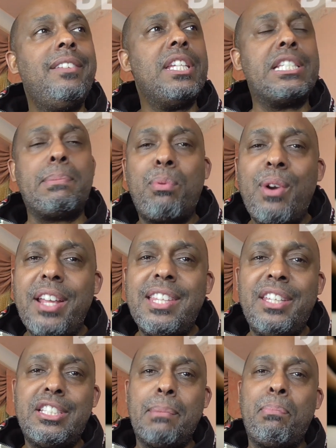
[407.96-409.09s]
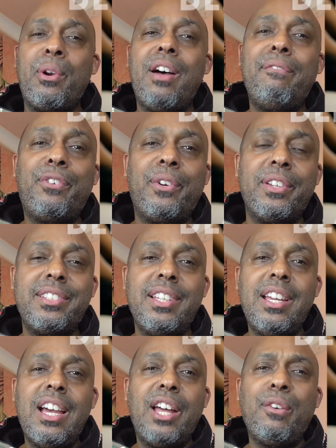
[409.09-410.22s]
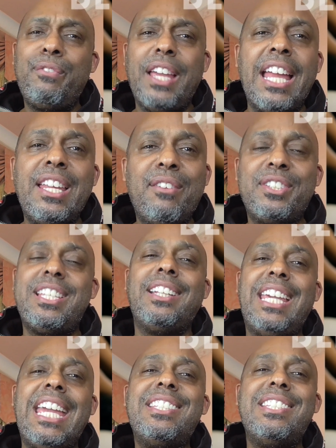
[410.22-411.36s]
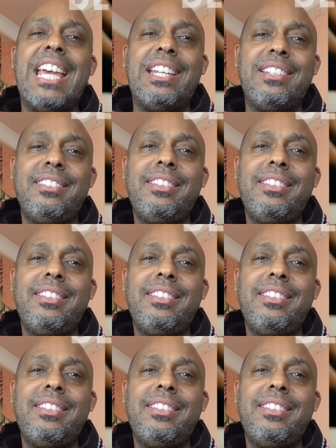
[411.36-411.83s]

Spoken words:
spread they used to put on for us. I don't think any of us had kids then.